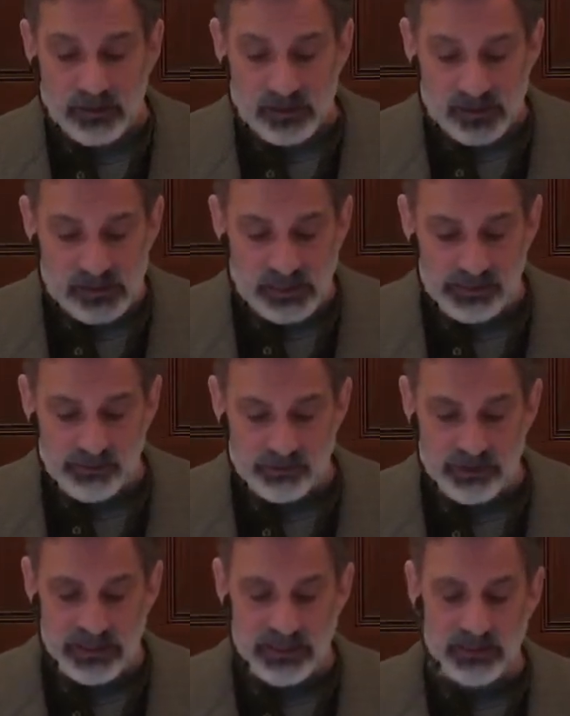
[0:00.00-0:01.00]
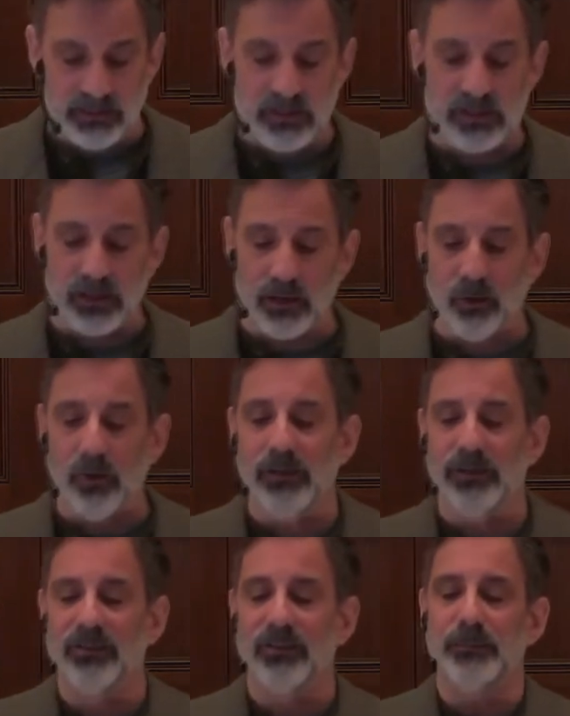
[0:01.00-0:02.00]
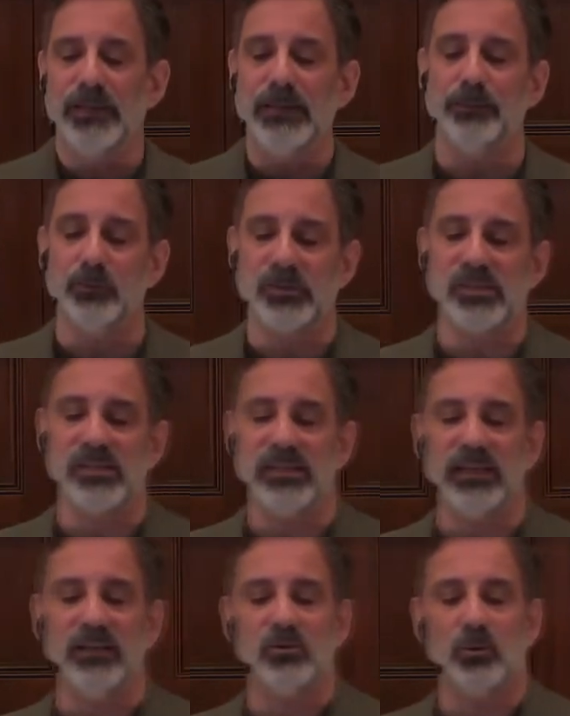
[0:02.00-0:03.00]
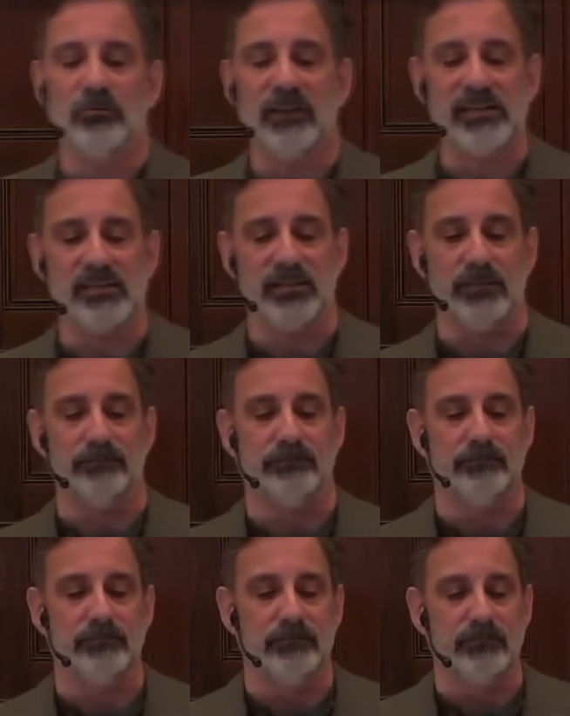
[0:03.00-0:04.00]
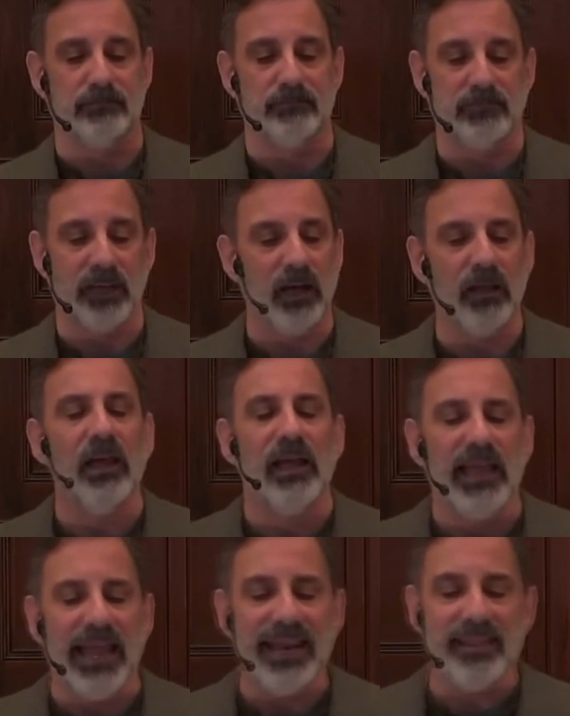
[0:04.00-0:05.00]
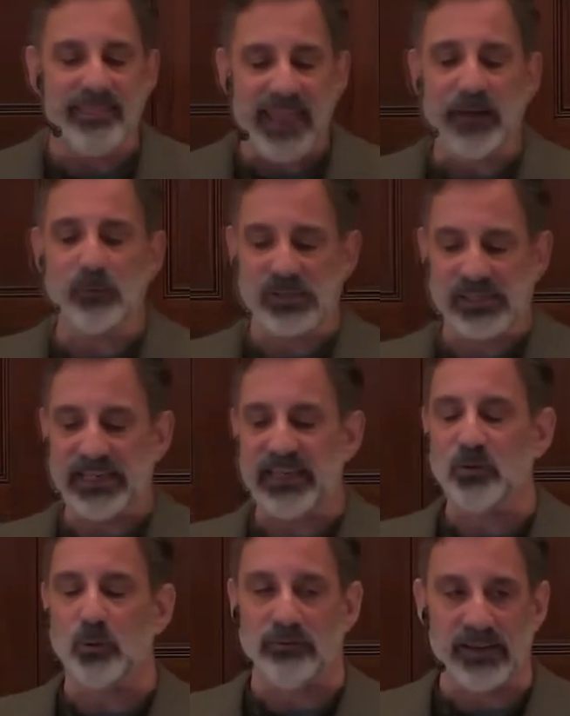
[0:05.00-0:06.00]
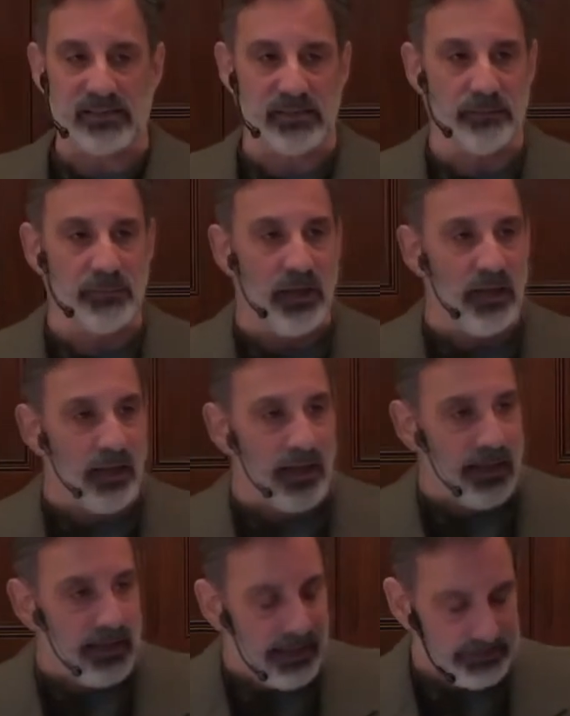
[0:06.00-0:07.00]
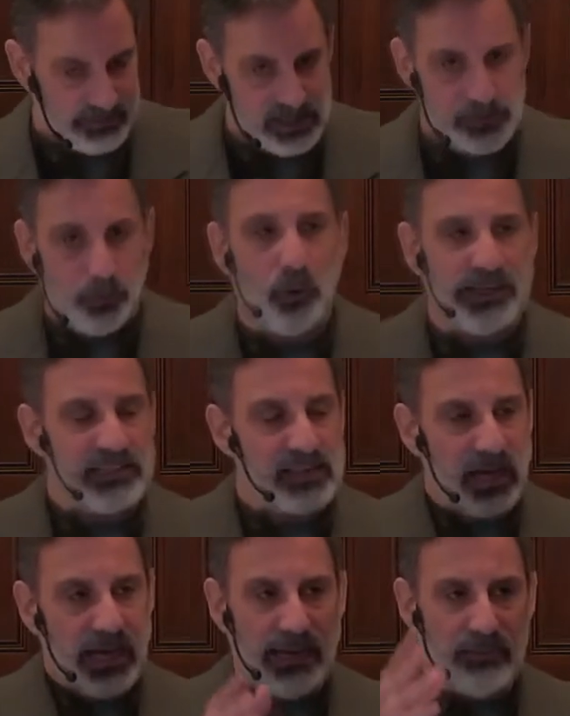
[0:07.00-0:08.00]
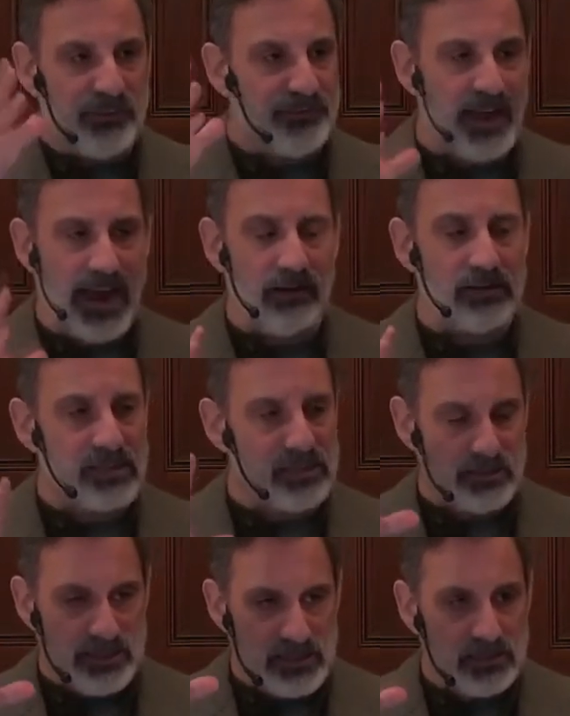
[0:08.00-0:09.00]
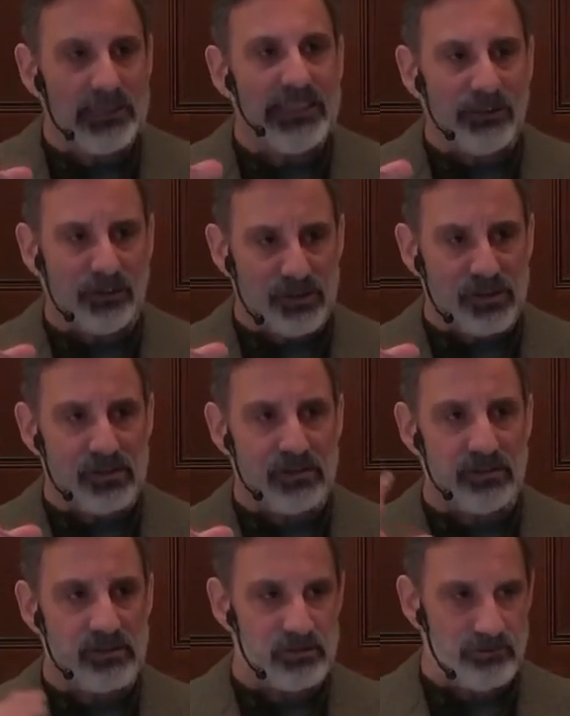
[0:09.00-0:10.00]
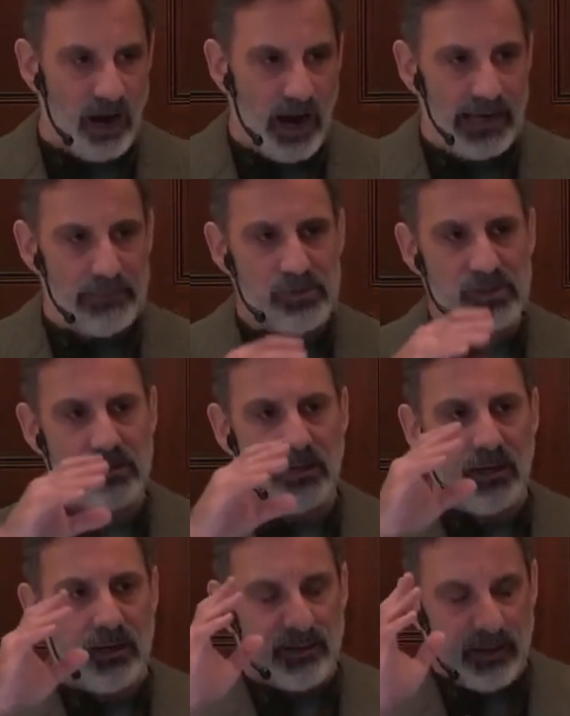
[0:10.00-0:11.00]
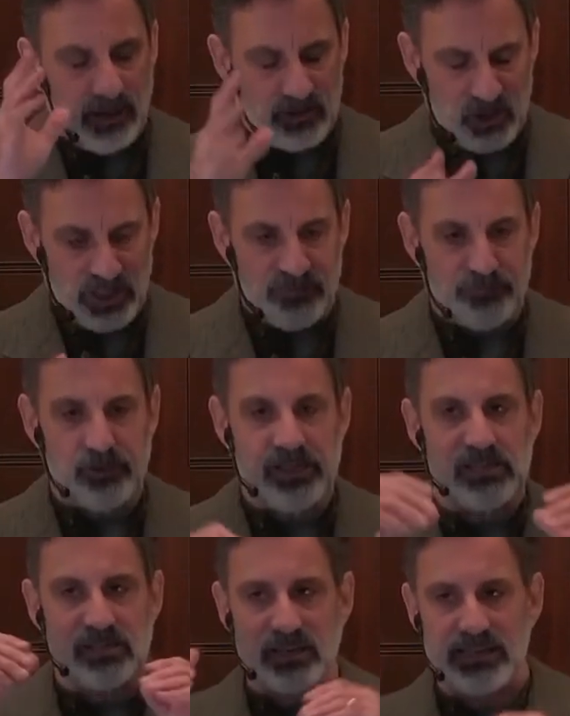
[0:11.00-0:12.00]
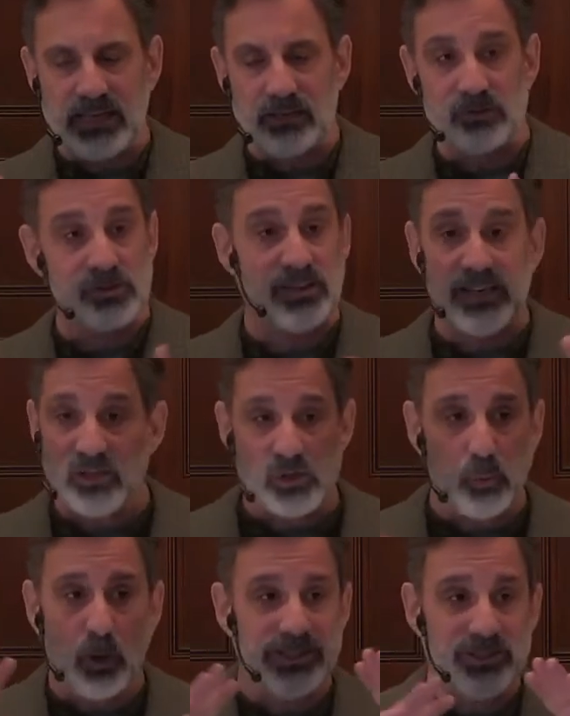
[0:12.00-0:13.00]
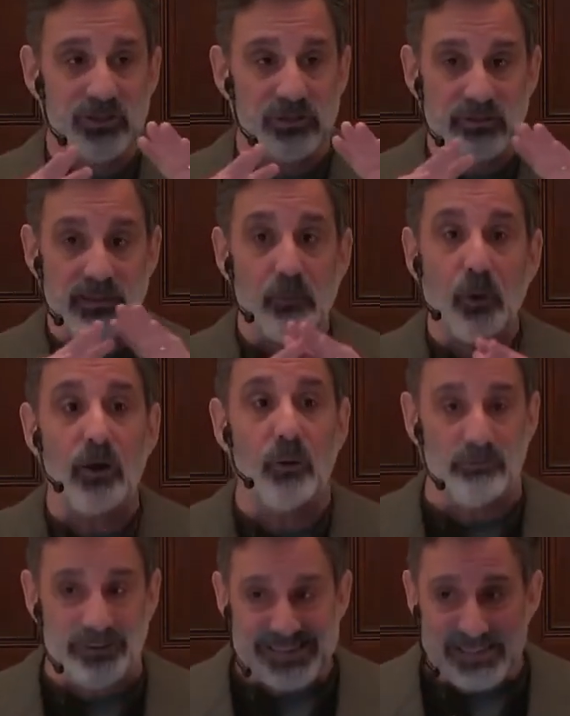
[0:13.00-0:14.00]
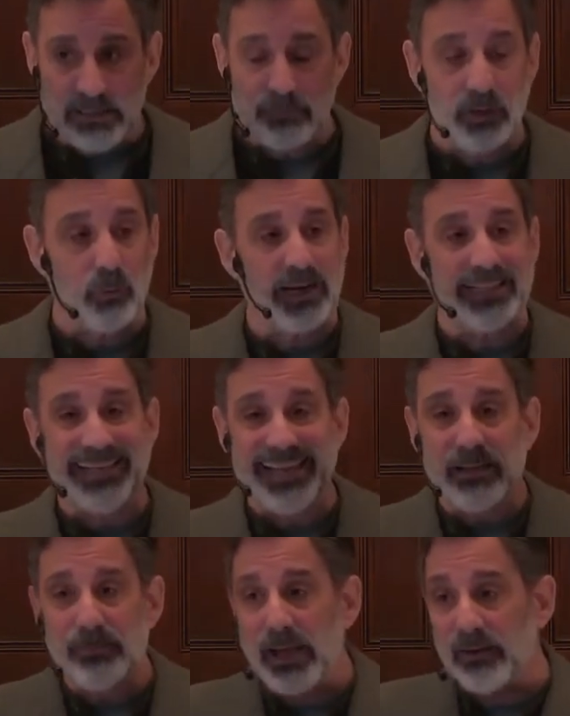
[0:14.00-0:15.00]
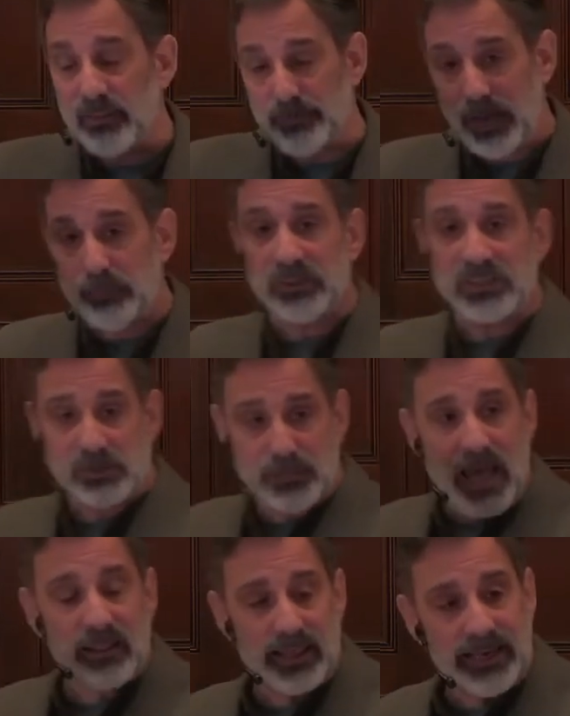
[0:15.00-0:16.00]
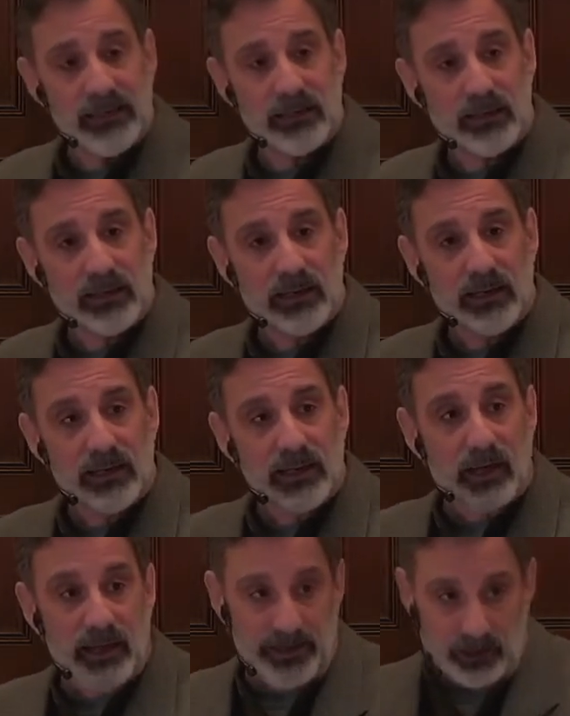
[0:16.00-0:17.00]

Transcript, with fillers: Slide thirteen. So the people were seeking to arrest him. Uh, and they were seeking to arrest him. At this point in time, the Pharisees, these leaders, the scribes, the chief priests, and the elders, they just want, they want to arrest him. They want to get him out of the public spotlight. And